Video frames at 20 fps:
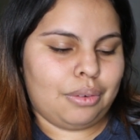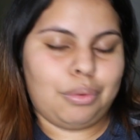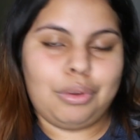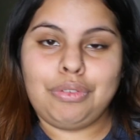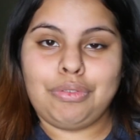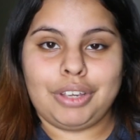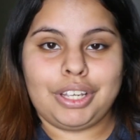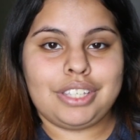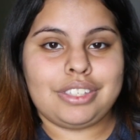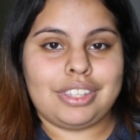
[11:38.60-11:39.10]

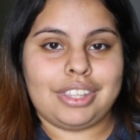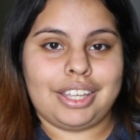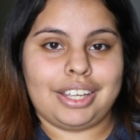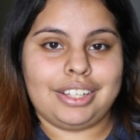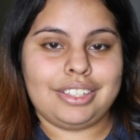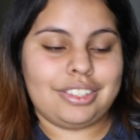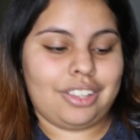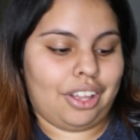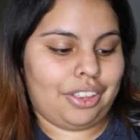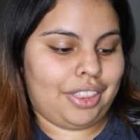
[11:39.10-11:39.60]
we fixed
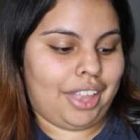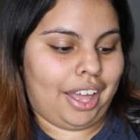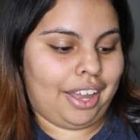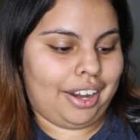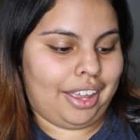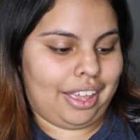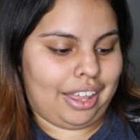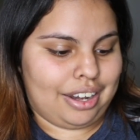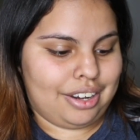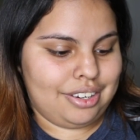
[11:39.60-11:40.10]
things on
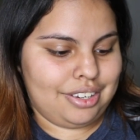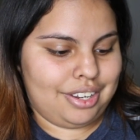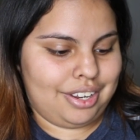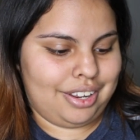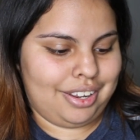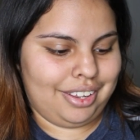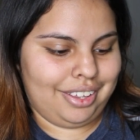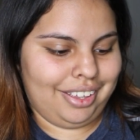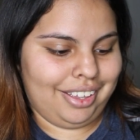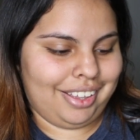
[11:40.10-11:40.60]
that end.
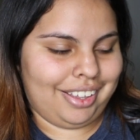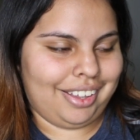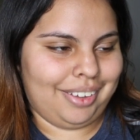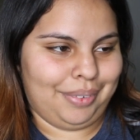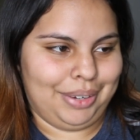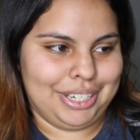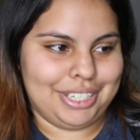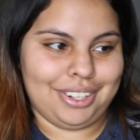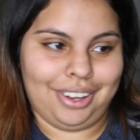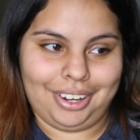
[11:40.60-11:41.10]

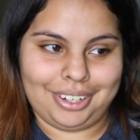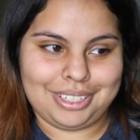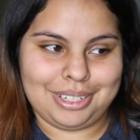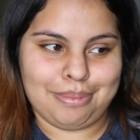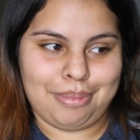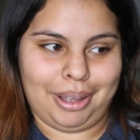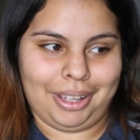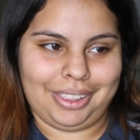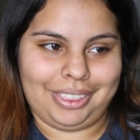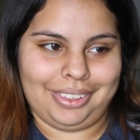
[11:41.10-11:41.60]
We
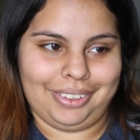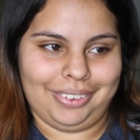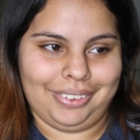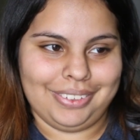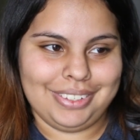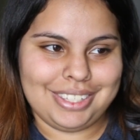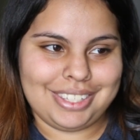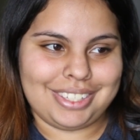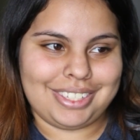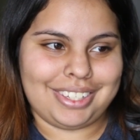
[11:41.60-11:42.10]
talked about
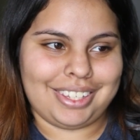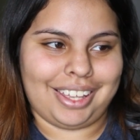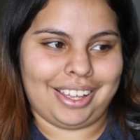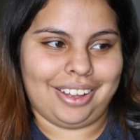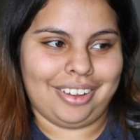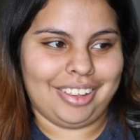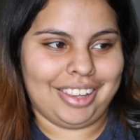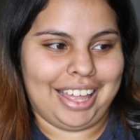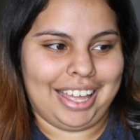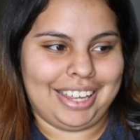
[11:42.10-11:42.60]
those,
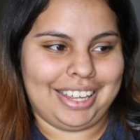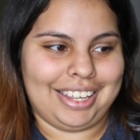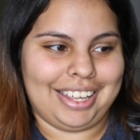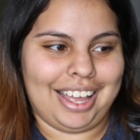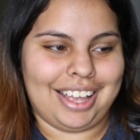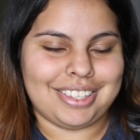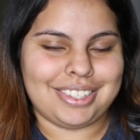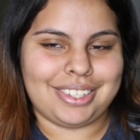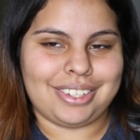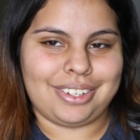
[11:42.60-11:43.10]
that
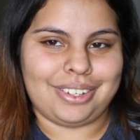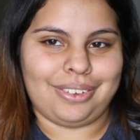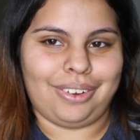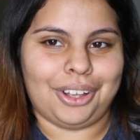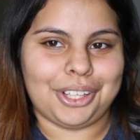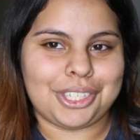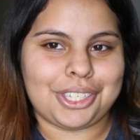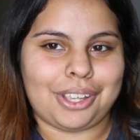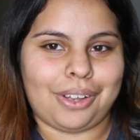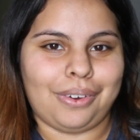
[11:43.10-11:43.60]
he has to
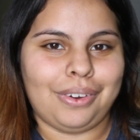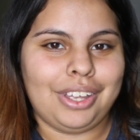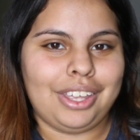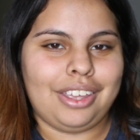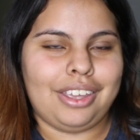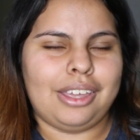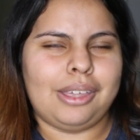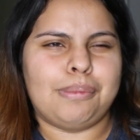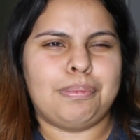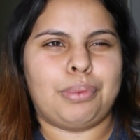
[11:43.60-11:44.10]
also
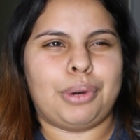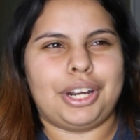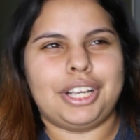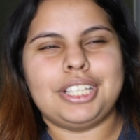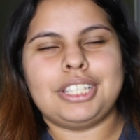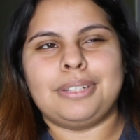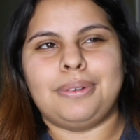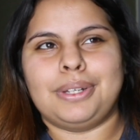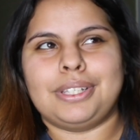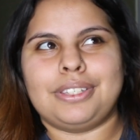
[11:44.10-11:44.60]

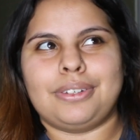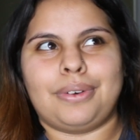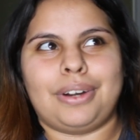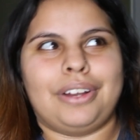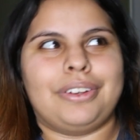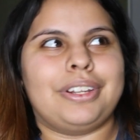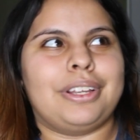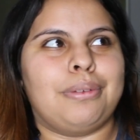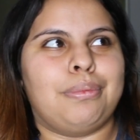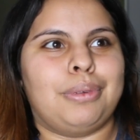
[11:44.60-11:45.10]
embrace what's
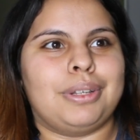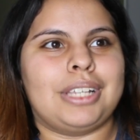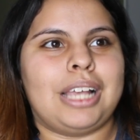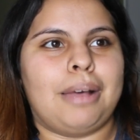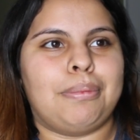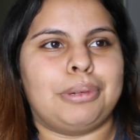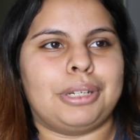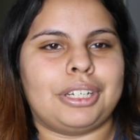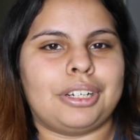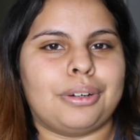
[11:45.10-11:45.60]
around him,
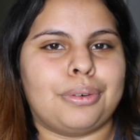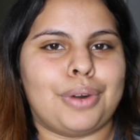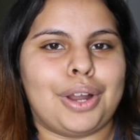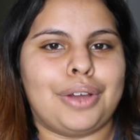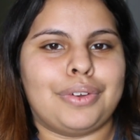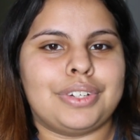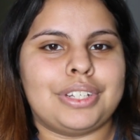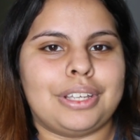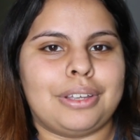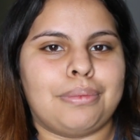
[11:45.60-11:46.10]
what's happening
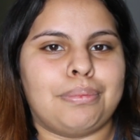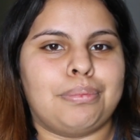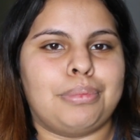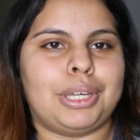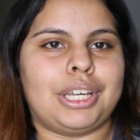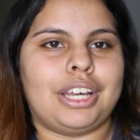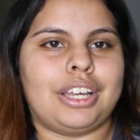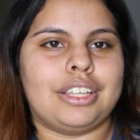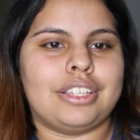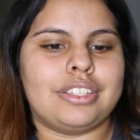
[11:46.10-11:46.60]
around
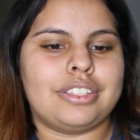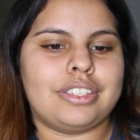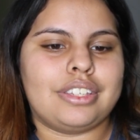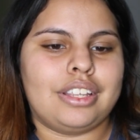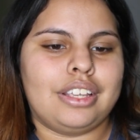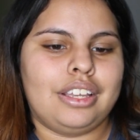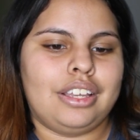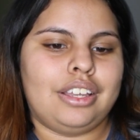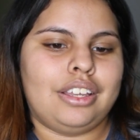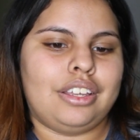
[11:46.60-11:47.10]
him,
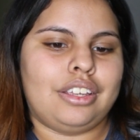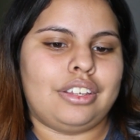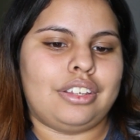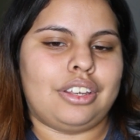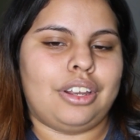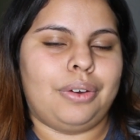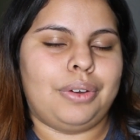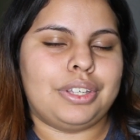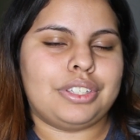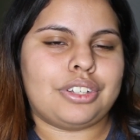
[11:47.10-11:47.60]
because,
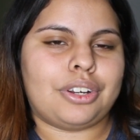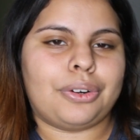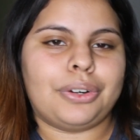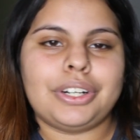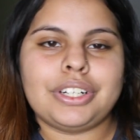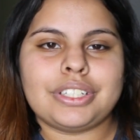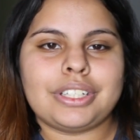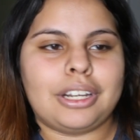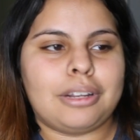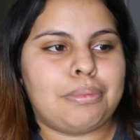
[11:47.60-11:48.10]
you know, his
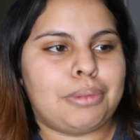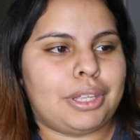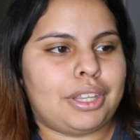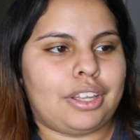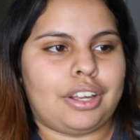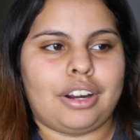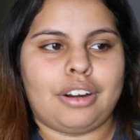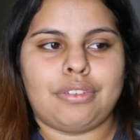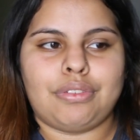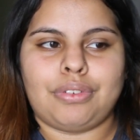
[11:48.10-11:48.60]
career is going to
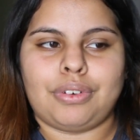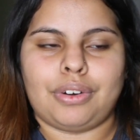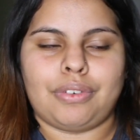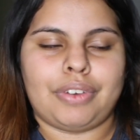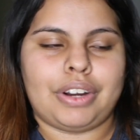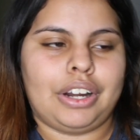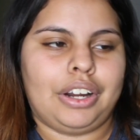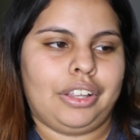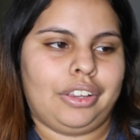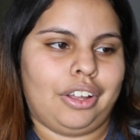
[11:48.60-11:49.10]
be there
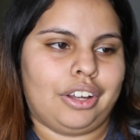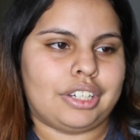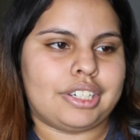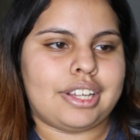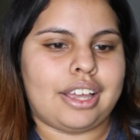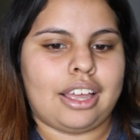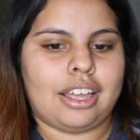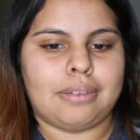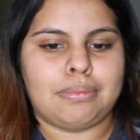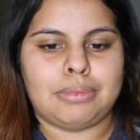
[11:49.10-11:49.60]
for a very
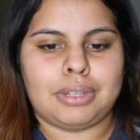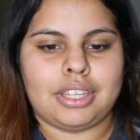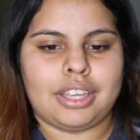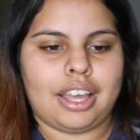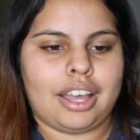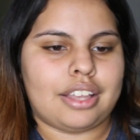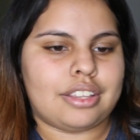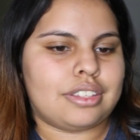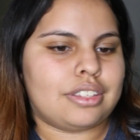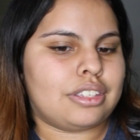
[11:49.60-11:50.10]
long time.
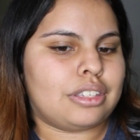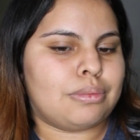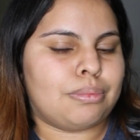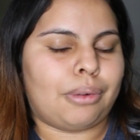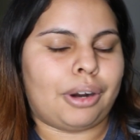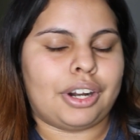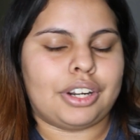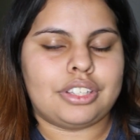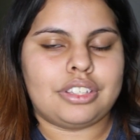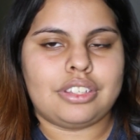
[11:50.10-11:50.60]
He has the
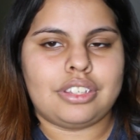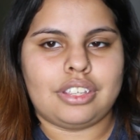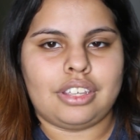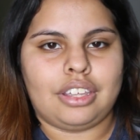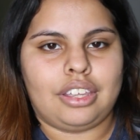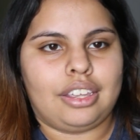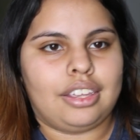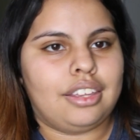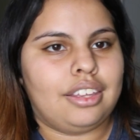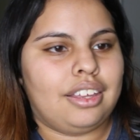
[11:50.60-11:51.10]
smarts.
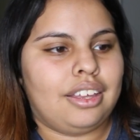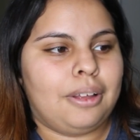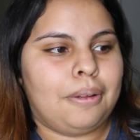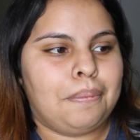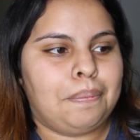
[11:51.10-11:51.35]
He